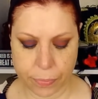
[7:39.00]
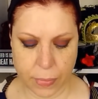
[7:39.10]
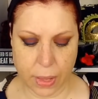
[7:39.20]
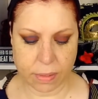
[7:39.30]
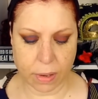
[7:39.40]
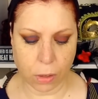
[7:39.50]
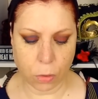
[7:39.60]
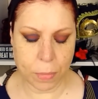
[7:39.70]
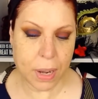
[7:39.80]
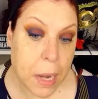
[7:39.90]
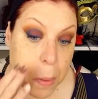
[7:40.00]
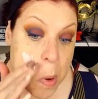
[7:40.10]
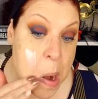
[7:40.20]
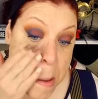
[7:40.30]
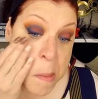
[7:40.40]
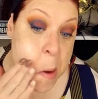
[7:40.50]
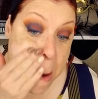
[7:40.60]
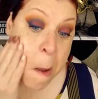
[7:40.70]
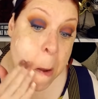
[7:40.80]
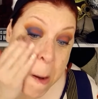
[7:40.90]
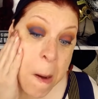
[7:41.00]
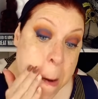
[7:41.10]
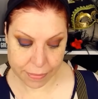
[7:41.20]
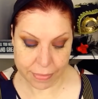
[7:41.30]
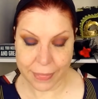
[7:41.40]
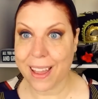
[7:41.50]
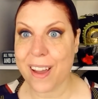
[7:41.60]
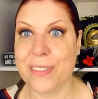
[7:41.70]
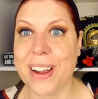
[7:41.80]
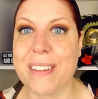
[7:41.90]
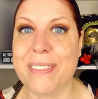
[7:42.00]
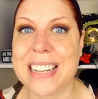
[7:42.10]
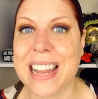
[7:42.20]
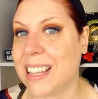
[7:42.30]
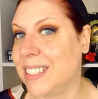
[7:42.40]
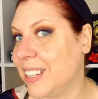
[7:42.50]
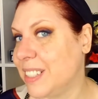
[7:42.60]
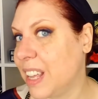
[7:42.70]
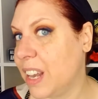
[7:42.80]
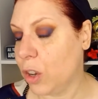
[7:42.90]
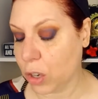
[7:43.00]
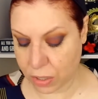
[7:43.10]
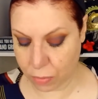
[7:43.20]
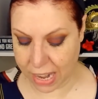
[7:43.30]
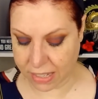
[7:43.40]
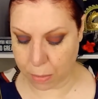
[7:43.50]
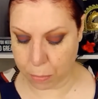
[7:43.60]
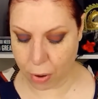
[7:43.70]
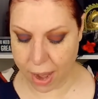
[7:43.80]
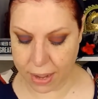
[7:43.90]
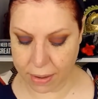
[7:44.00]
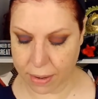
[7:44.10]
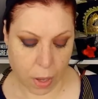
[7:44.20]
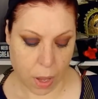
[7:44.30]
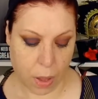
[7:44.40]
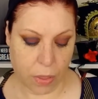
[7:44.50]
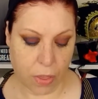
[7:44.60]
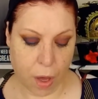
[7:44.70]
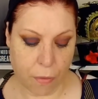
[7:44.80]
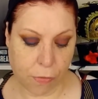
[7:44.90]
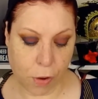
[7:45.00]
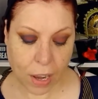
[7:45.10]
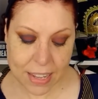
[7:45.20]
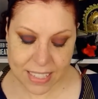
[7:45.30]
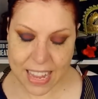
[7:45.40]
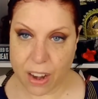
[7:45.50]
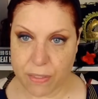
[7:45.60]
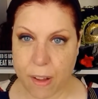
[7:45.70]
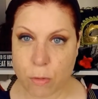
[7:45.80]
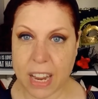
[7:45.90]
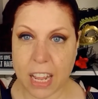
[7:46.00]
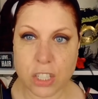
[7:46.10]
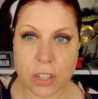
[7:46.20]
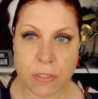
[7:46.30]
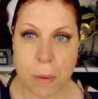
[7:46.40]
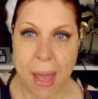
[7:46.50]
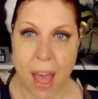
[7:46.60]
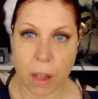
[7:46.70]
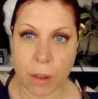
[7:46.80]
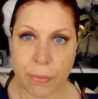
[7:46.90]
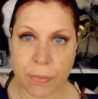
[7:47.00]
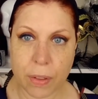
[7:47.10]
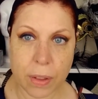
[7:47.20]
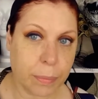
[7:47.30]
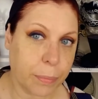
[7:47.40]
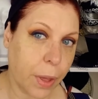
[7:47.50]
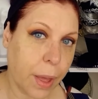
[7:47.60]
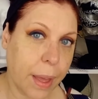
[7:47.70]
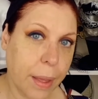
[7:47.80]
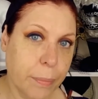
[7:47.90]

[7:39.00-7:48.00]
It's an illuminating primer. All right, fantastic. Skin looks nice and bright. The Flawless Satin Foundation from e.l.f. Okay.